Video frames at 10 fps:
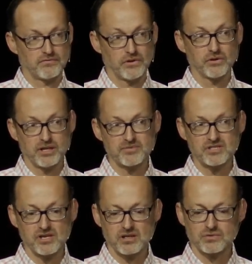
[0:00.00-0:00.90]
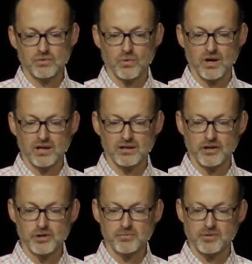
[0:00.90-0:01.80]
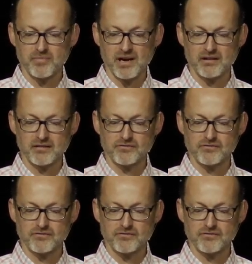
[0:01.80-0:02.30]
filling up the jugs with water? Are you preparing